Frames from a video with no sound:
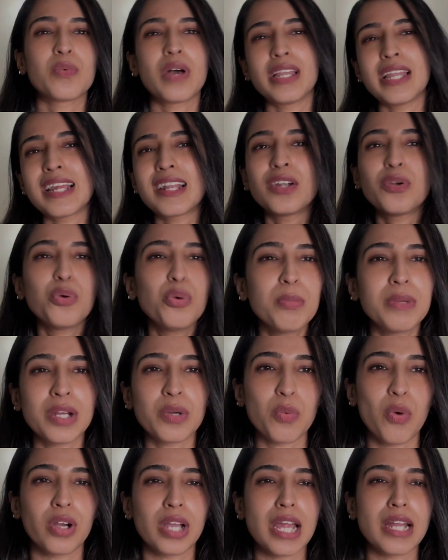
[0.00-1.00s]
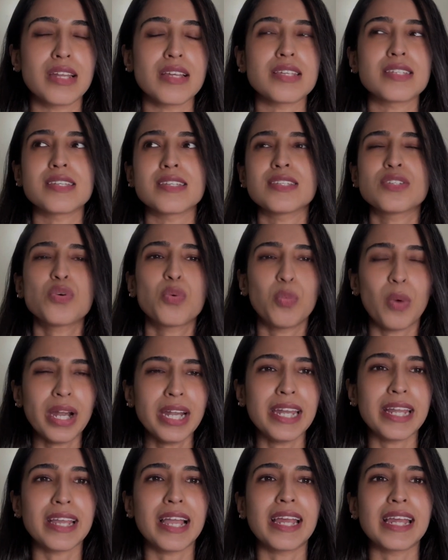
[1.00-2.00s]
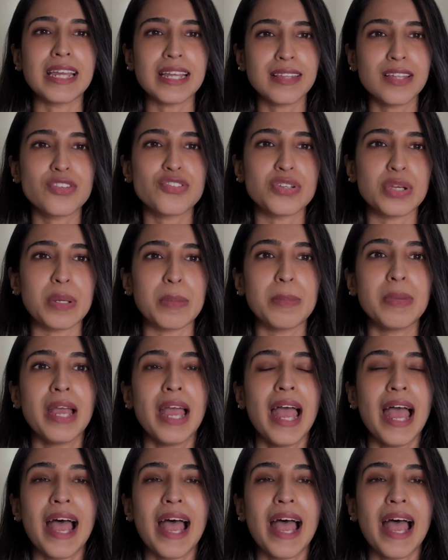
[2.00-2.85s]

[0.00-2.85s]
like a 2 minute walking distance. So one day I hit the gym